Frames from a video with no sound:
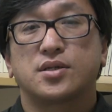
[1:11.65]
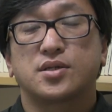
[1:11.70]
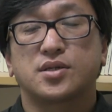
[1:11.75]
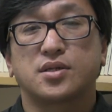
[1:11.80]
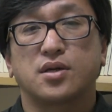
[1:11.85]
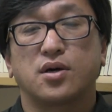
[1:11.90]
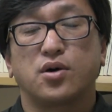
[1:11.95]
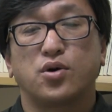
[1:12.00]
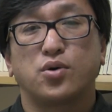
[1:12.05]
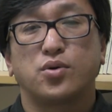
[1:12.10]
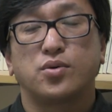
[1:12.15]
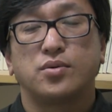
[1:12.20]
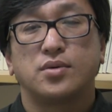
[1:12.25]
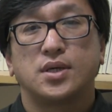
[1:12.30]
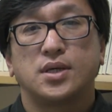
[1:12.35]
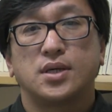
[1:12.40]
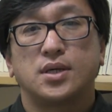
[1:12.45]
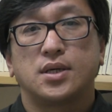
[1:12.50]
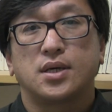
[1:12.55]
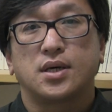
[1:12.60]
So
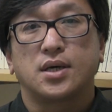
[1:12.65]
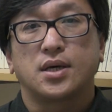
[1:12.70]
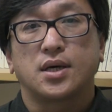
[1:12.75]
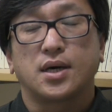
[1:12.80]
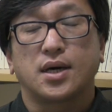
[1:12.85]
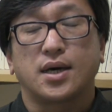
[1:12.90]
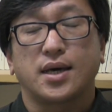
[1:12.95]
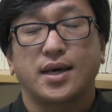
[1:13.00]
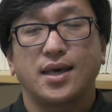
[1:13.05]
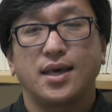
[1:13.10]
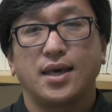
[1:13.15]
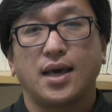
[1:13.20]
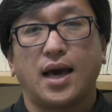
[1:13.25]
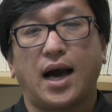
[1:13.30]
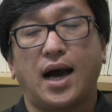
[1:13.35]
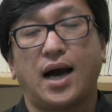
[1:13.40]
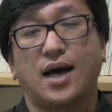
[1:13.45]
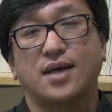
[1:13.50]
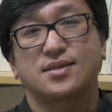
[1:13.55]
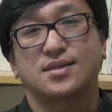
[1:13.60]
he
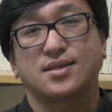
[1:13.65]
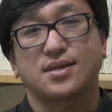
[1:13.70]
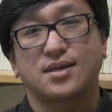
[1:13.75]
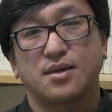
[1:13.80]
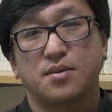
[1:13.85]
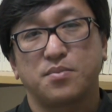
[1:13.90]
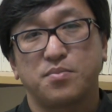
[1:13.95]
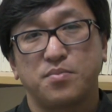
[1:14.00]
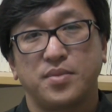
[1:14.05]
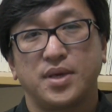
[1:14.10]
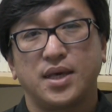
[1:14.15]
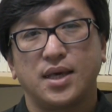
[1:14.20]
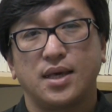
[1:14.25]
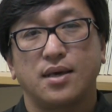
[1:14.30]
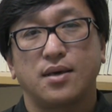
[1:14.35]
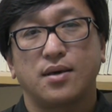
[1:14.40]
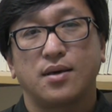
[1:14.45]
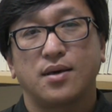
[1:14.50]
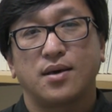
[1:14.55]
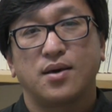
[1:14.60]
asked
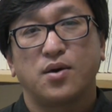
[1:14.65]
me